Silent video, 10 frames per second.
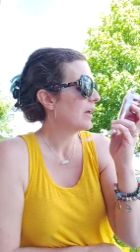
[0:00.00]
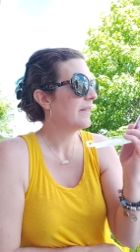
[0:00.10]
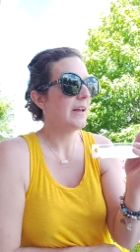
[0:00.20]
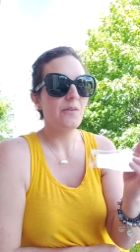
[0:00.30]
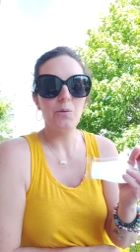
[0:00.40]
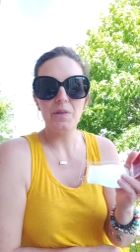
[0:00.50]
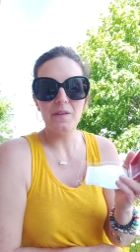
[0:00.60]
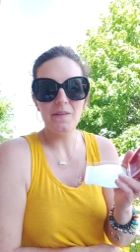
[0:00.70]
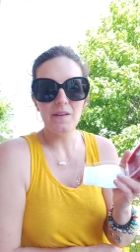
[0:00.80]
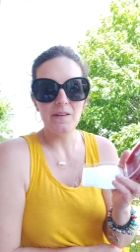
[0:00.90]
And that's what
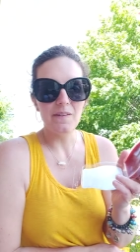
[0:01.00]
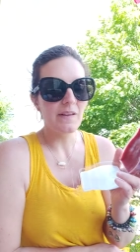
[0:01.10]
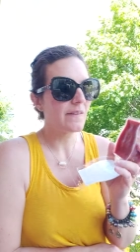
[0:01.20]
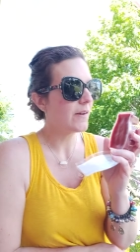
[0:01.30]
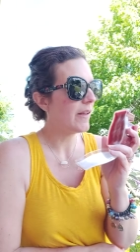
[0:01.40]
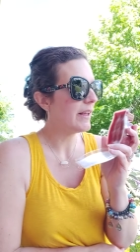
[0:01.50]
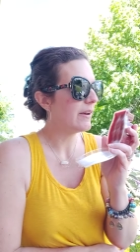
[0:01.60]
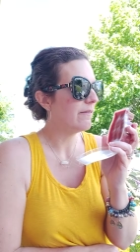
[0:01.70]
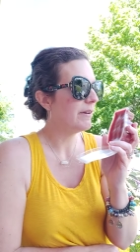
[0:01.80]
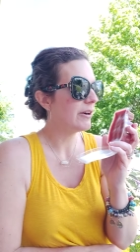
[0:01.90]
this is. It's got
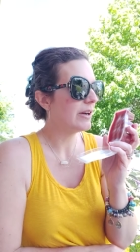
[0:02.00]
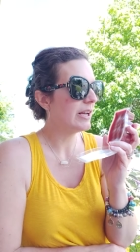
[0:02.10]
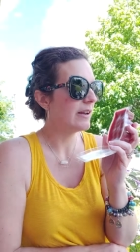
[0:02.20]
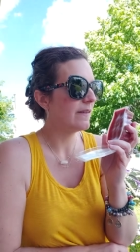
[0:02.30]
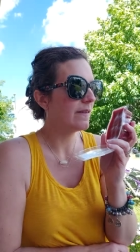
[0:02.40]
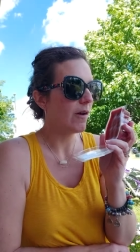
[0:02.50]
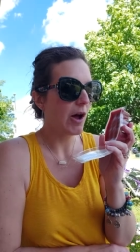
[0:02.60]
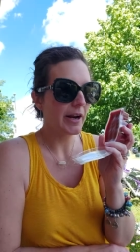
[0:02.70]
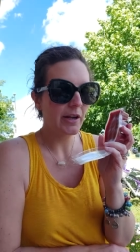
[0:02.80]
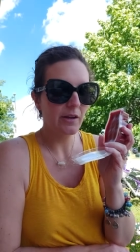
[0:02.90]
like a very
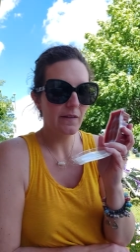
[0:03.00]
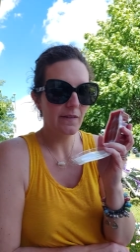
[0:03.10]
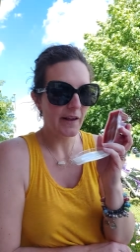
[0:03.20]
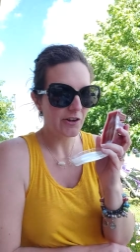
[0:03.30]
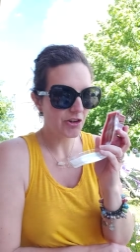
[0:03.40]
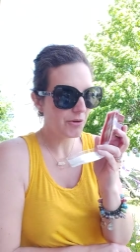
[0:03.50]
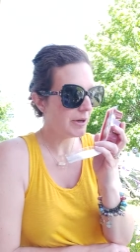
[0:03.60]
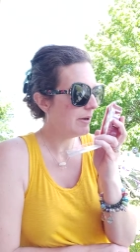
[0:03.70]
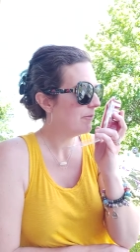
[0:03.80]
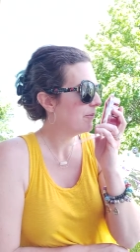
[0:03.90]
exotic scent to
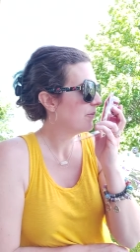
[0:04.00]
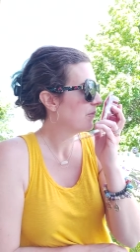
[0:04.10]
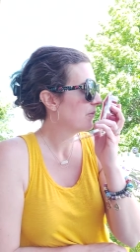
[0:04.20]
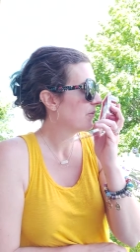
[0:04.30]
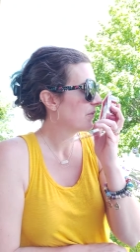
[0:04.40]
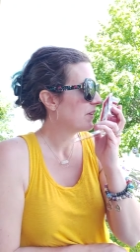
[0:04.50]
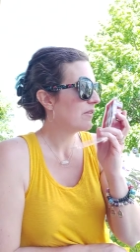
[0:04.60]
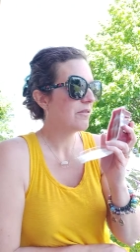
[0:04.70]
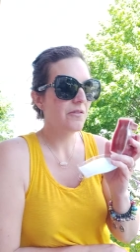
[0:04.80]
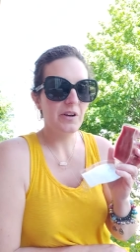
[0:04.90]
it.
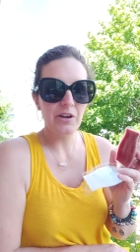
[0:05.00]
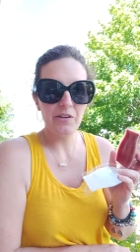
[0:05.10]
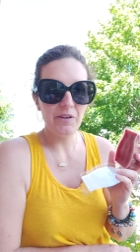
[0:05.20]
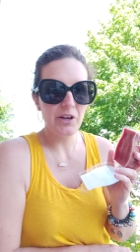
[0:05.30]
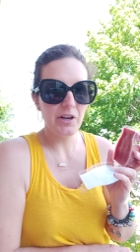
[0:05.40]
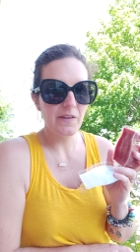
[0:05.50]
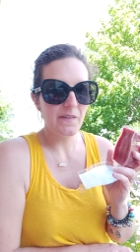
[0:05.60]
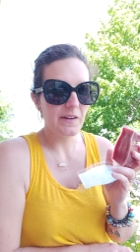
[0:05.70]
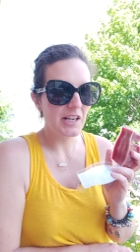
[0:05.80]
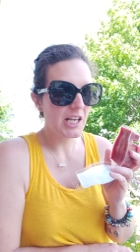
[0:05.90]
It's very, very
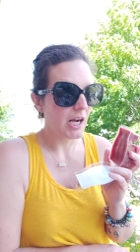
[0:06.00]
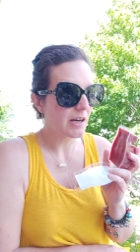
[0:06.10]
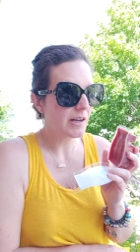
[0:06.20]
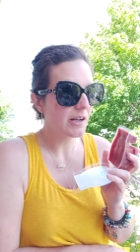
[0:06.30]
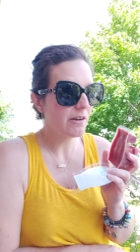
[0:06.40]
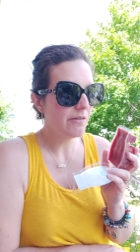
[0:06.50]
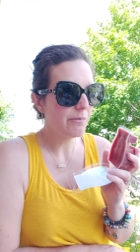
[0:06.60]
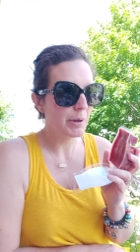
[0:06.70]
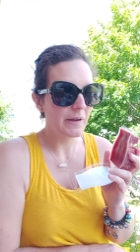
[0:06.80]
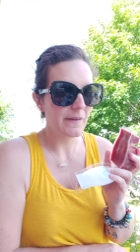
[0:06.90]
seductive
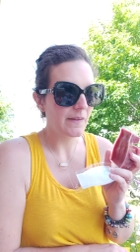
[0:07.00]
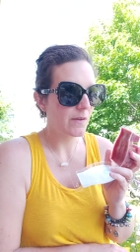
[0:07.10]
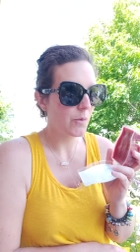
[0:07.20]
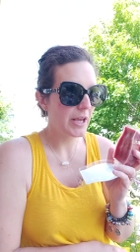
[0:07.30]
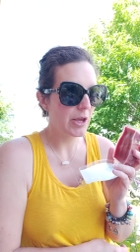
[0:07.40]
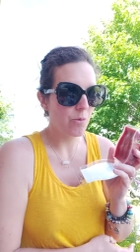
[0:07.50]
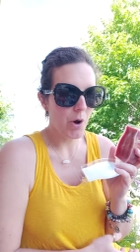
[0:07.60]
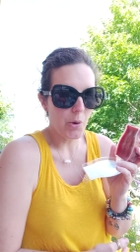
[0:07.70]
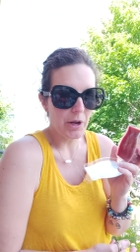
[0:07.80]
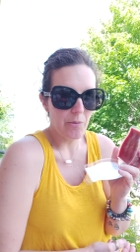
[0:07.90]
because that's the way he
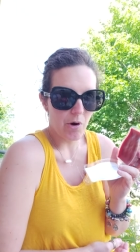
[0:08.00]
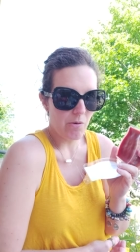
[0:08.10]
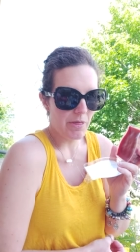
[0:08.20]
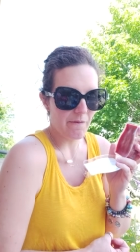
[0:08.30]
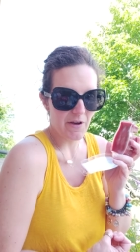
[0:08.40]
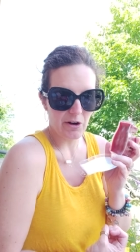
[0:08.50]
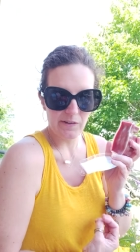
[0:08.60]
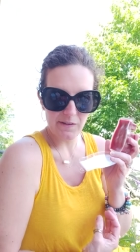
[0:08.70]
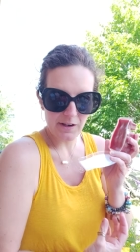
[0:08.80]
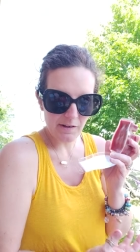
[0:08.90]
wrote. He wrote with a very
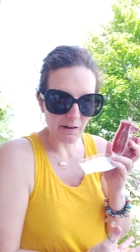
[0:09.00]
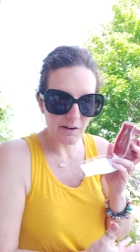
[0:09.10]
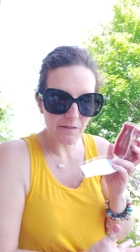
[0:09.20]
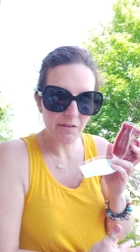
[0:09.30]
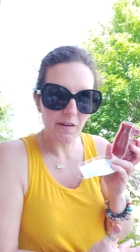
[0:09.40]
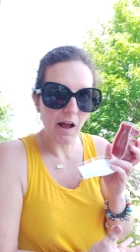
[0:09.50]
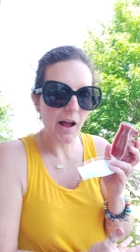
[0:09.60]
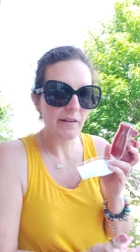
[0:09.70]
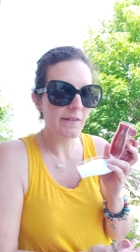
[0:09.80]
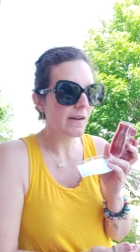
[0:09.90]
seductive
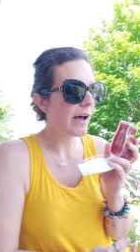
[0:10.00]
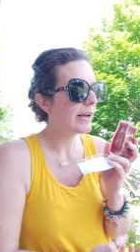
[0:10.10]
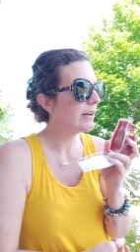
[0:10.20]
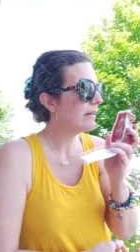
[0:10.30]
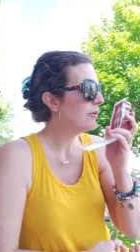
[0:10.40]
style,